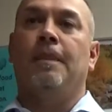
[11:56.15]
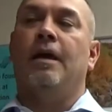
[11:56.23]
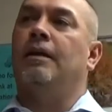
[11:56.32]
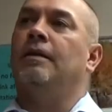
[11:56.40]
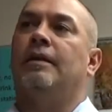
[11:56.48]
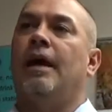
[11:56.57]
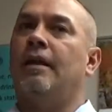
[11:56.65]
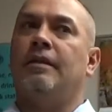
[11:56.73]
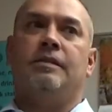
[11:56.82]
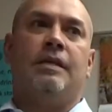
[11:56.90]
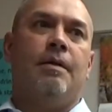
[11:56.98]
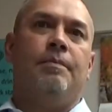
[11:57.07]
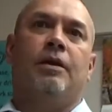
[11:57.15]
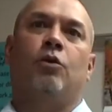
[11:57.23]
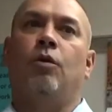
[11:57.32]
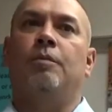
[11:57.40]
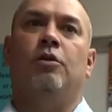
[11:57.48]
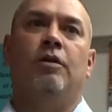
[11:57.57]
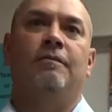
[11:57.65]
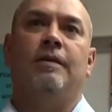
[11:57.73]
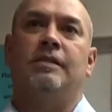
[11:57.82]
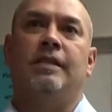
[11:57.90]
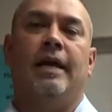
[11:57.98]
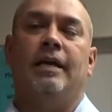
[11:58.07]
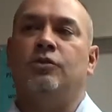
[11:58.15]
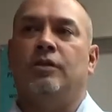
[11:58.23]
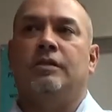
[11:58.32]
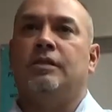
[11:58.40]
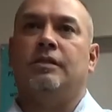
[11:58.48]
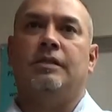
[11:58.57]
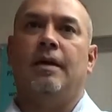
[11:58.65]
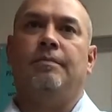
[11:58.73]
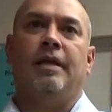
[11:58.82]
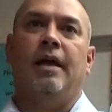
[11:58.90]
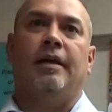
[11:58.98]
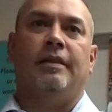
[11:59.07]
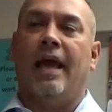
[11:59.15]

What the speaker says: And kind of the same in a criminal investigation, it's the same thing.